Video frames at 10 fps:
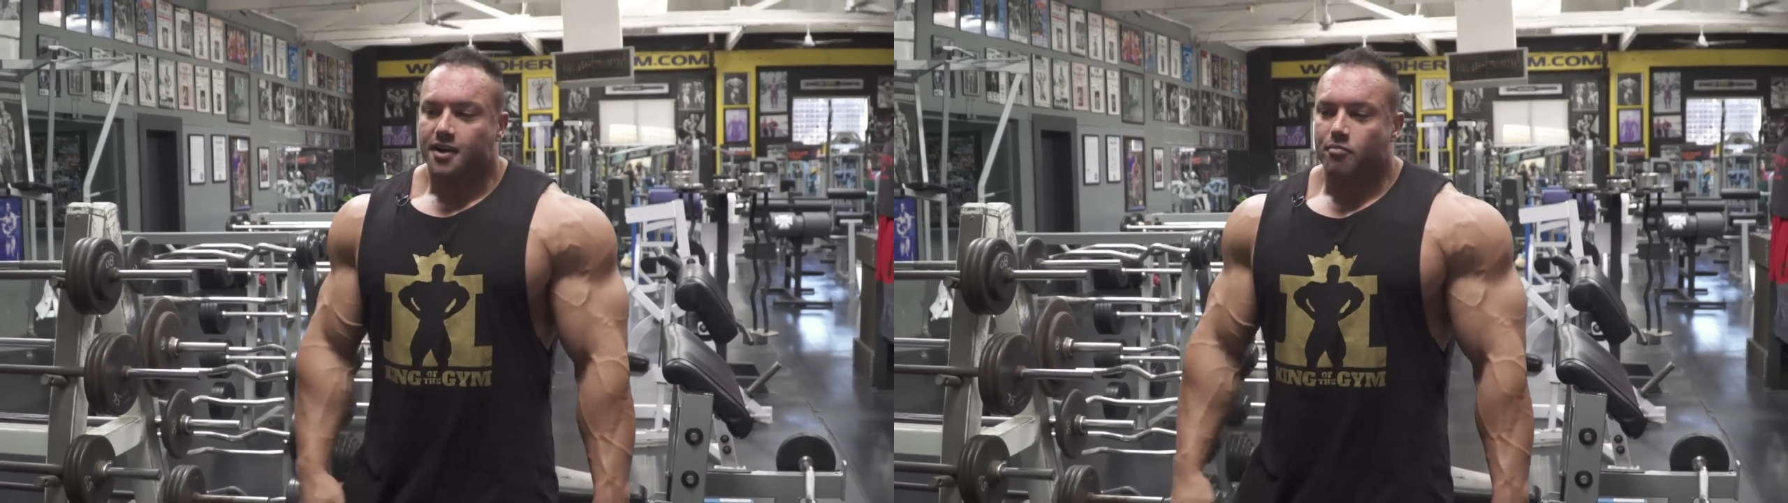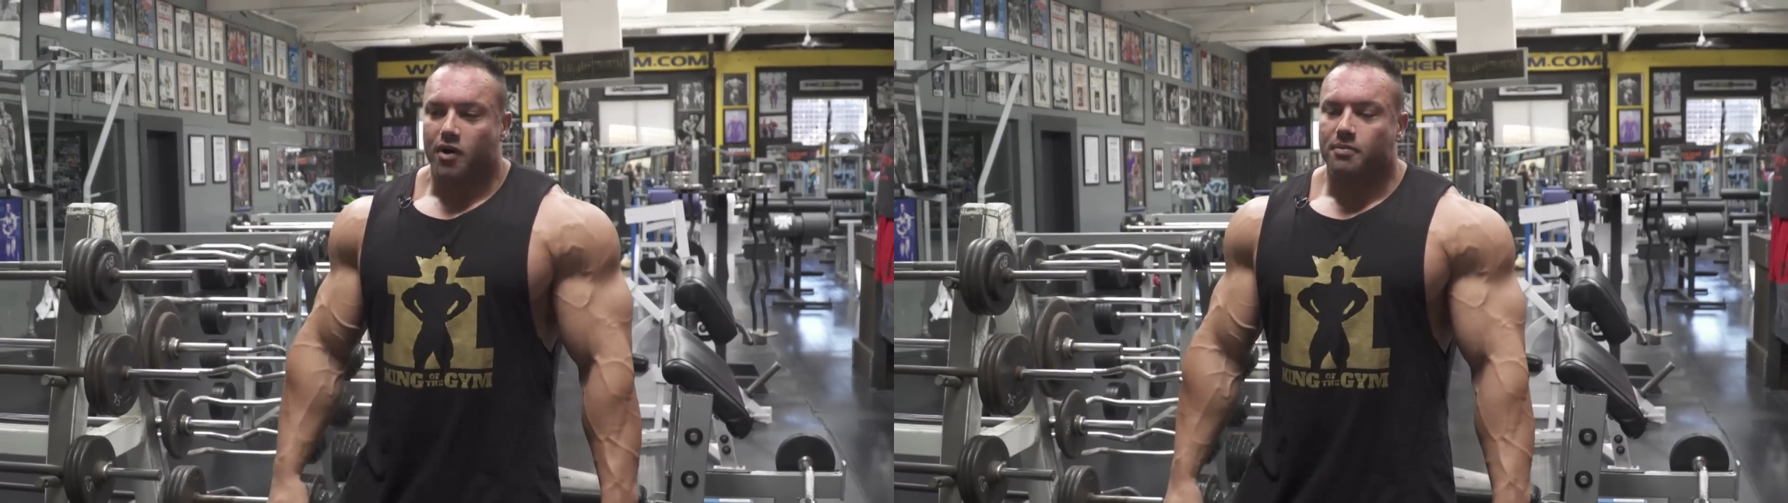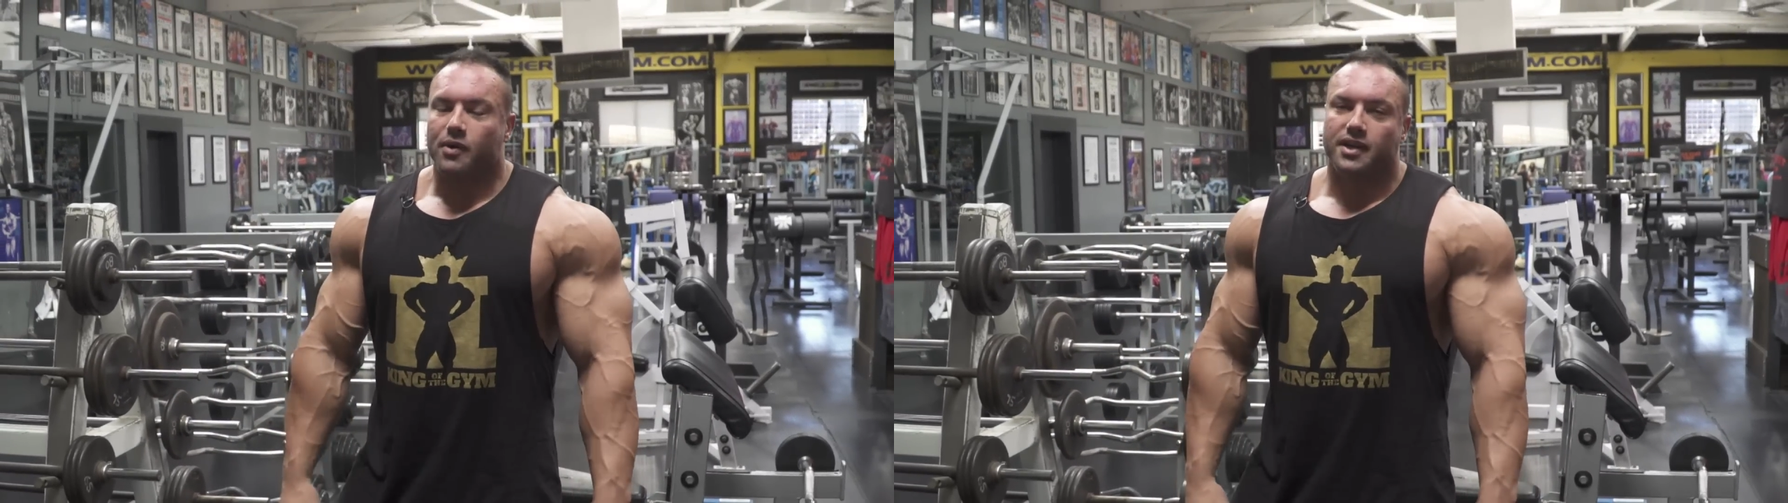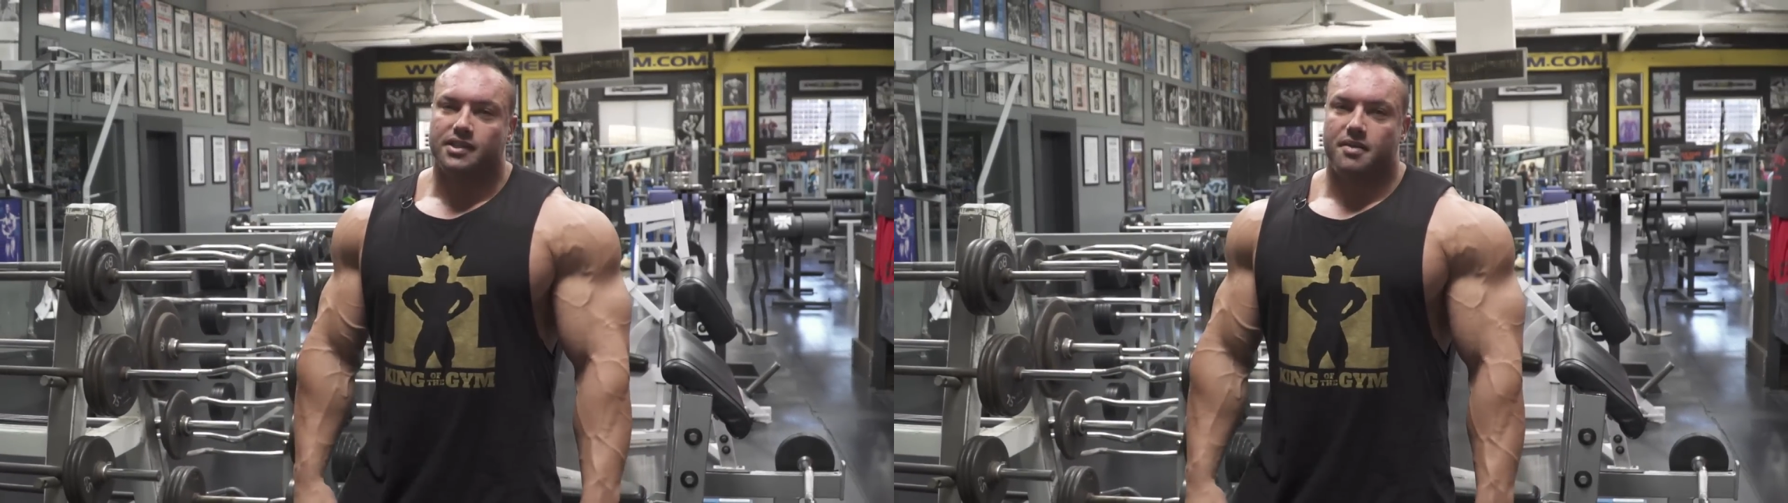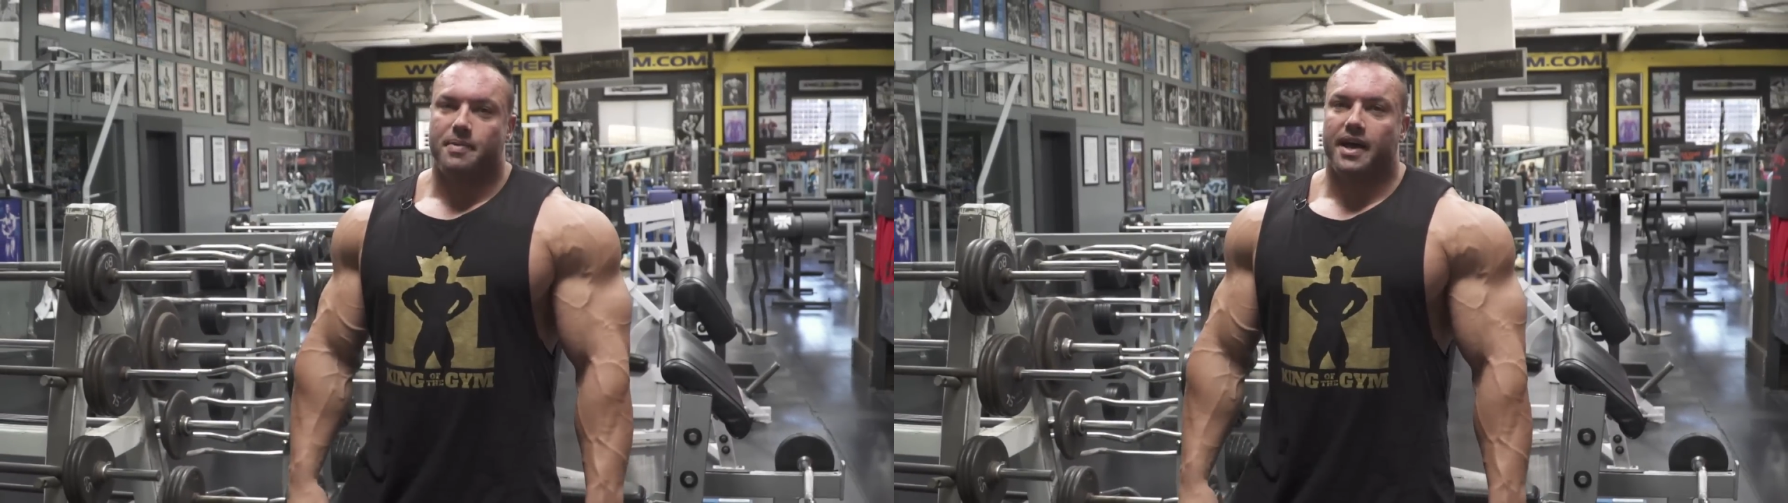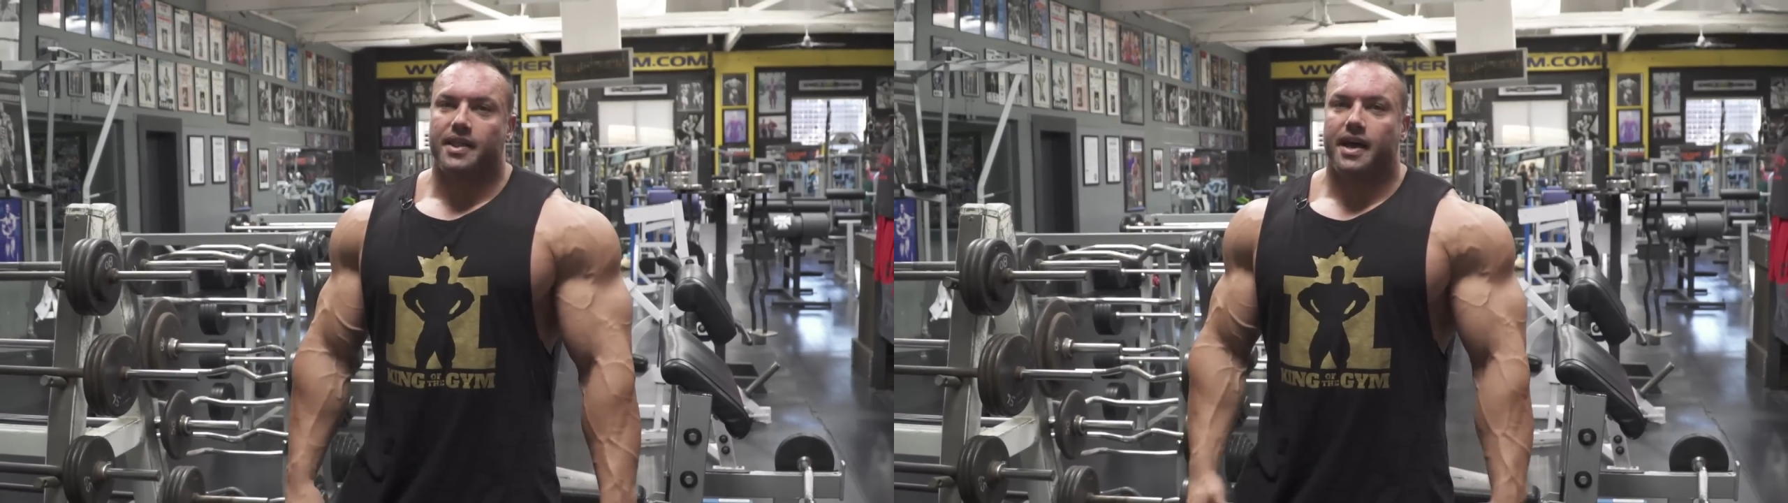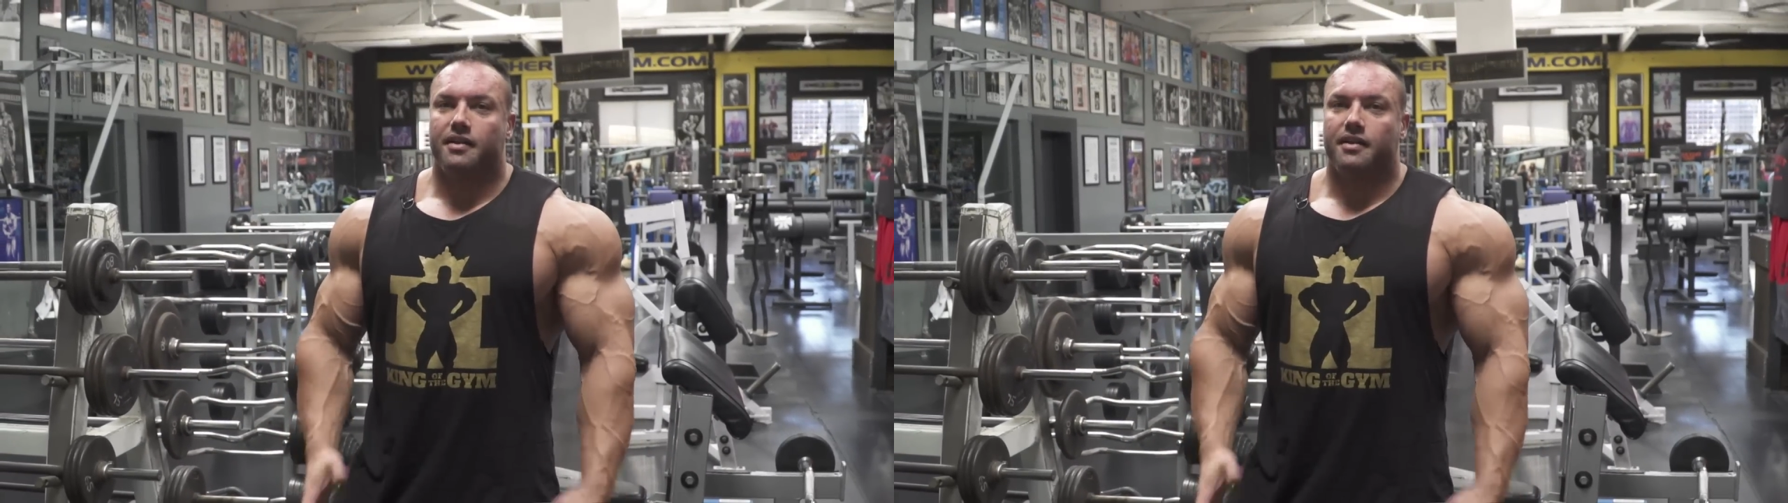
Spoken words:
Bodybuilding isn't about that.